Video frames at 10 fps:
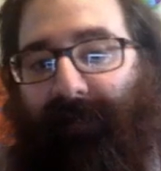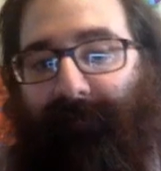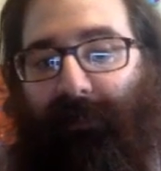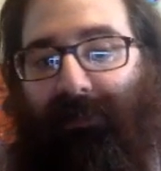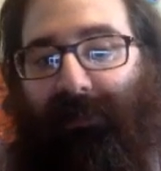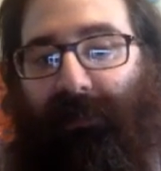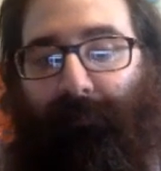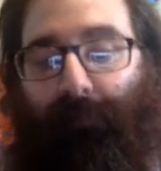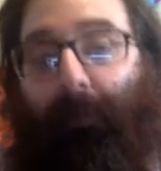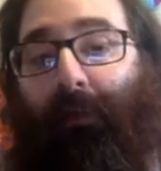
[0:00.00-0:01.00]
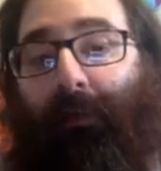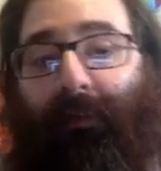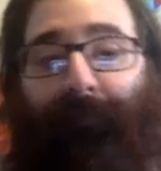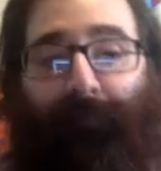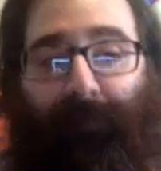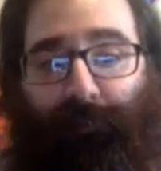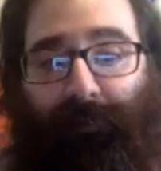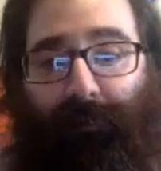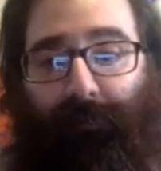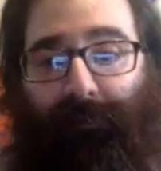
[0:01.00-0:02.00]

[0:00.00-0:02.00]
function after all for the particular